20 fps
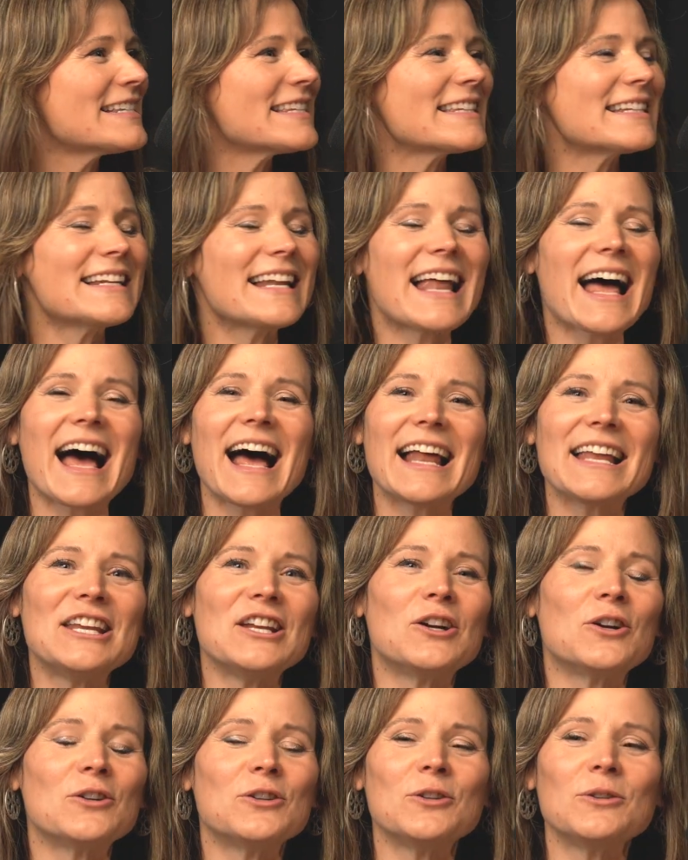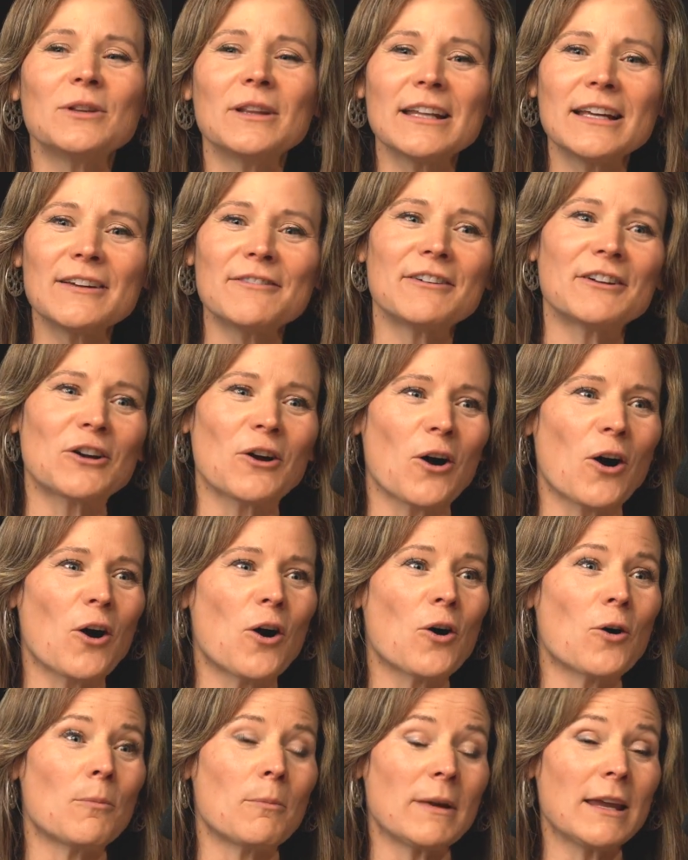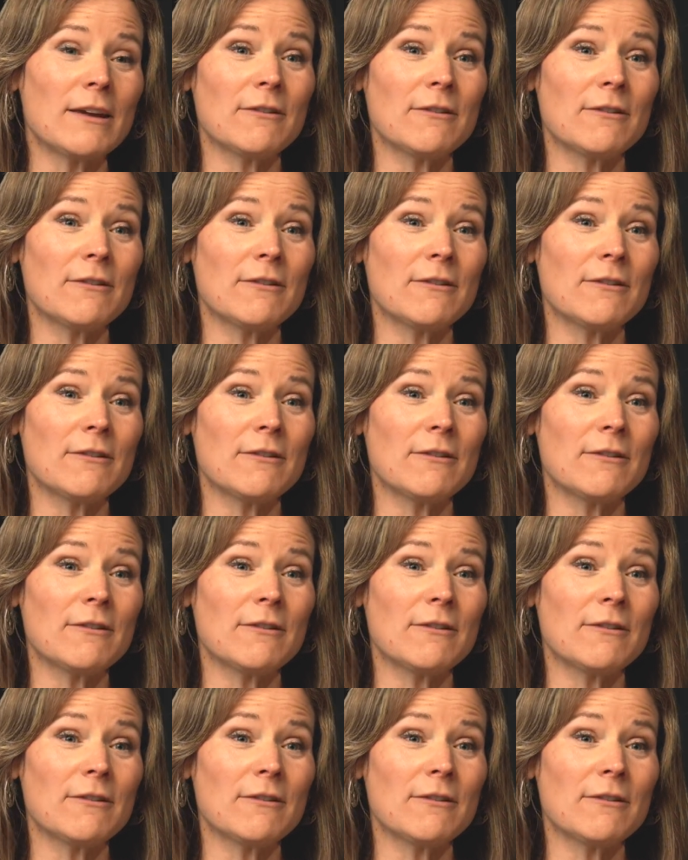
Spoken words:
does not, you know, you live in a home,